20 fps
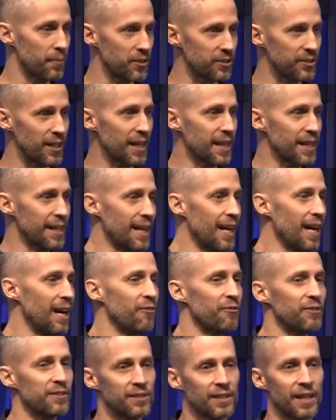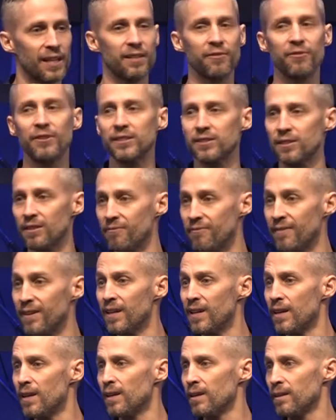The second half is kind of his
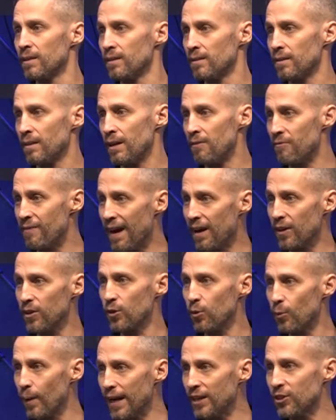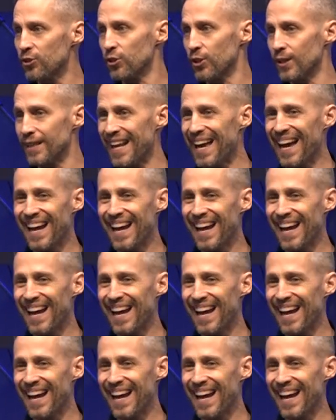evaluation